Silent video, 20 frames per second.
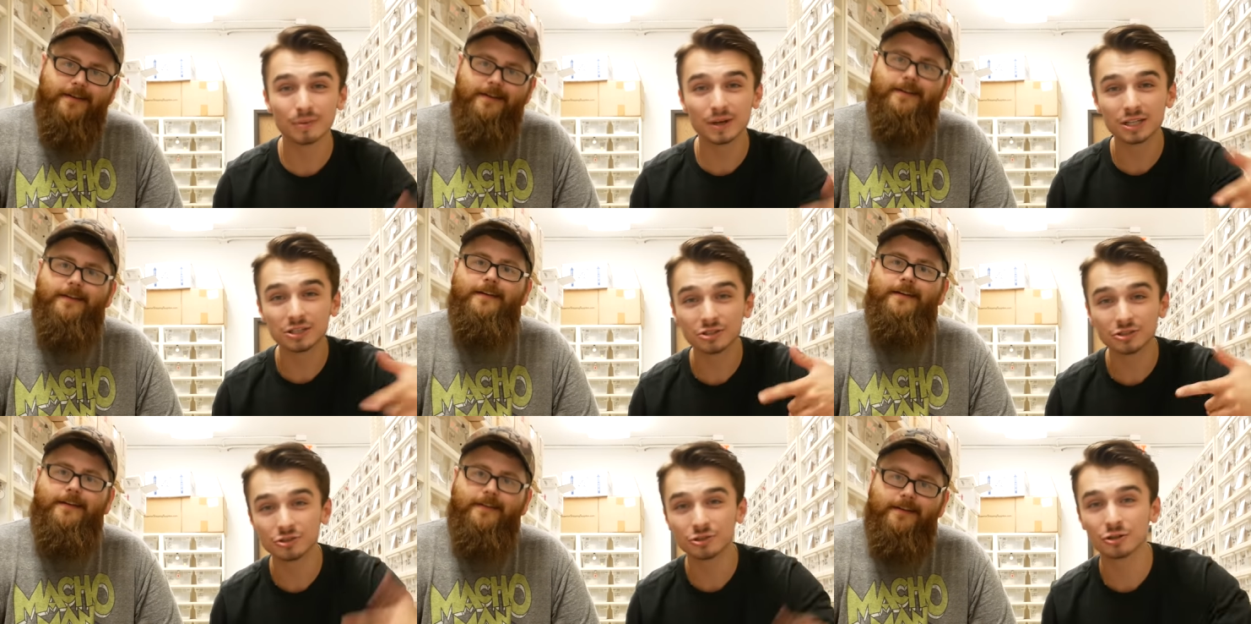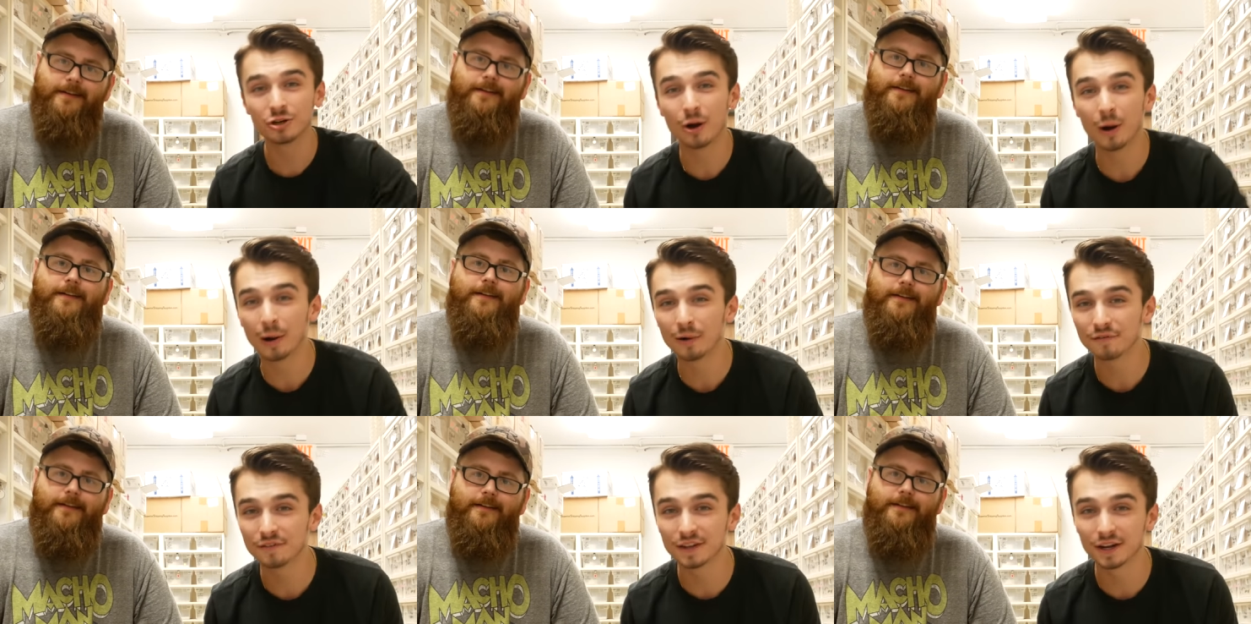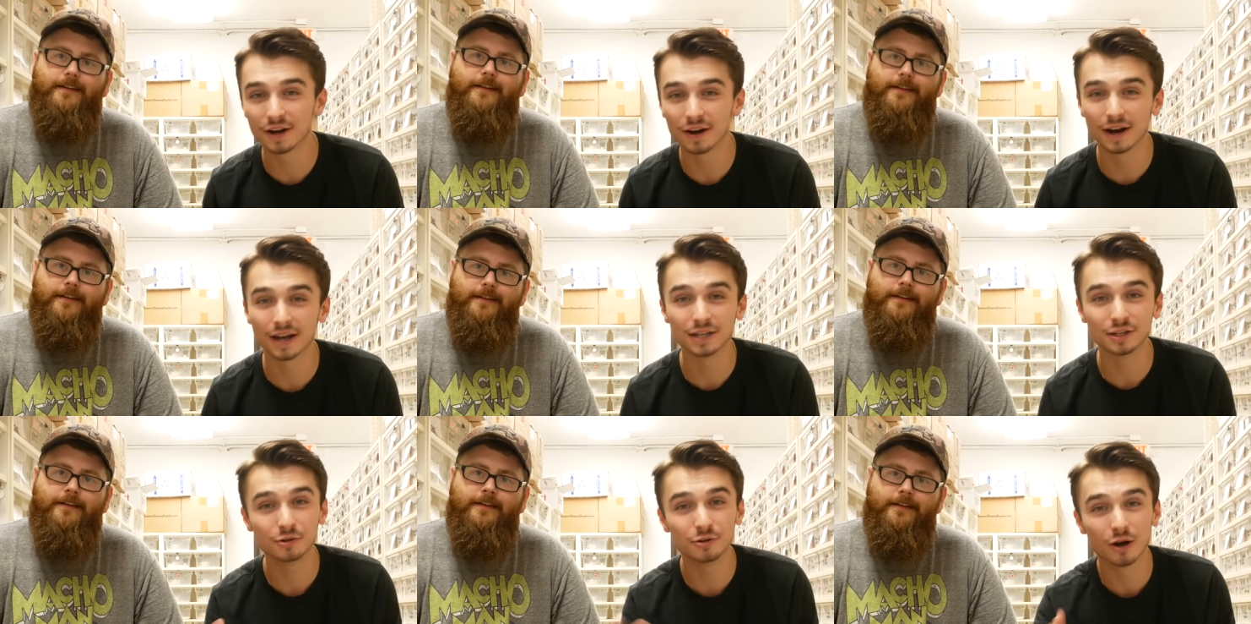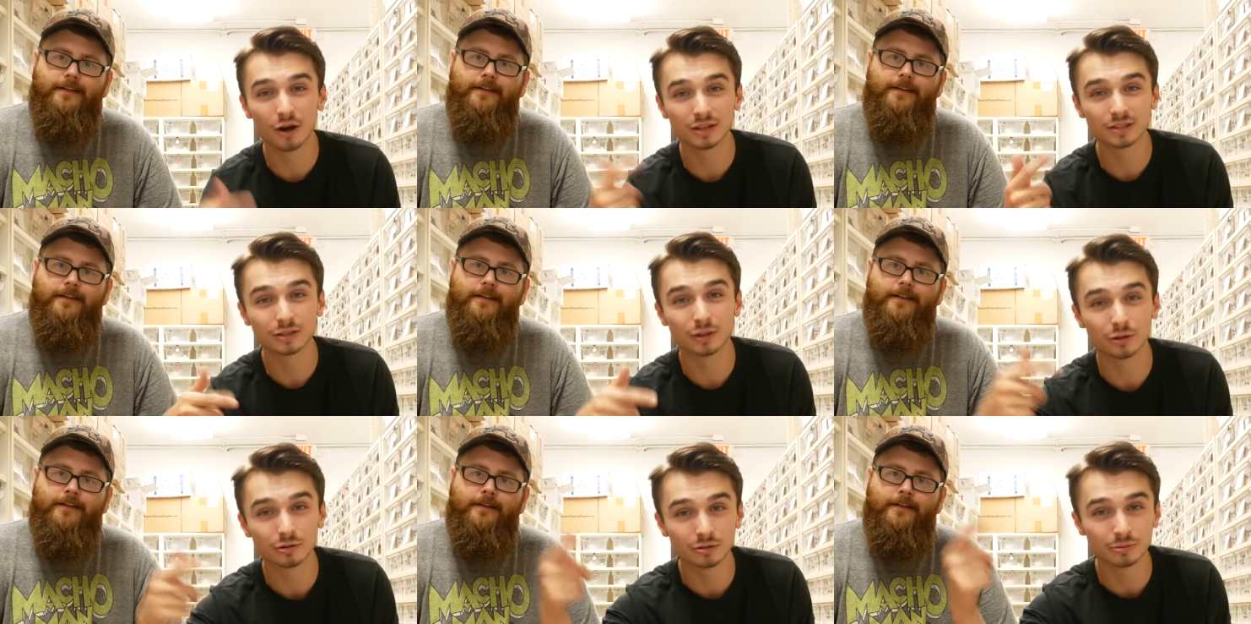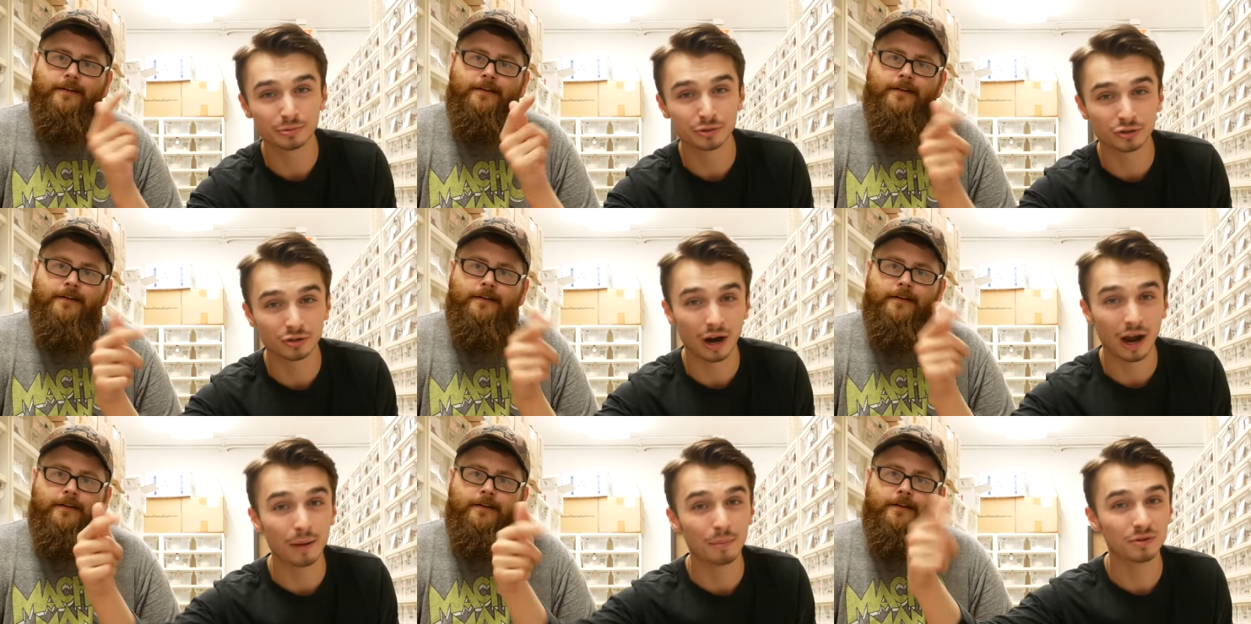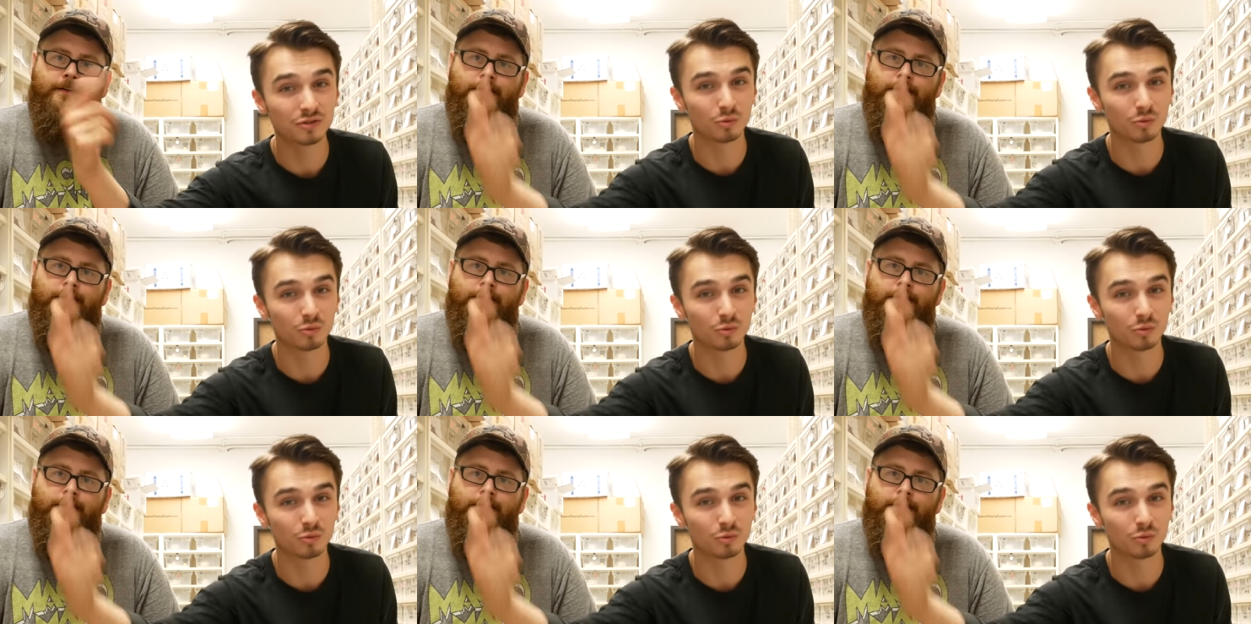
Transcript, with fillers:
Speaker 1: Make sure you go over there and you guys go subscribe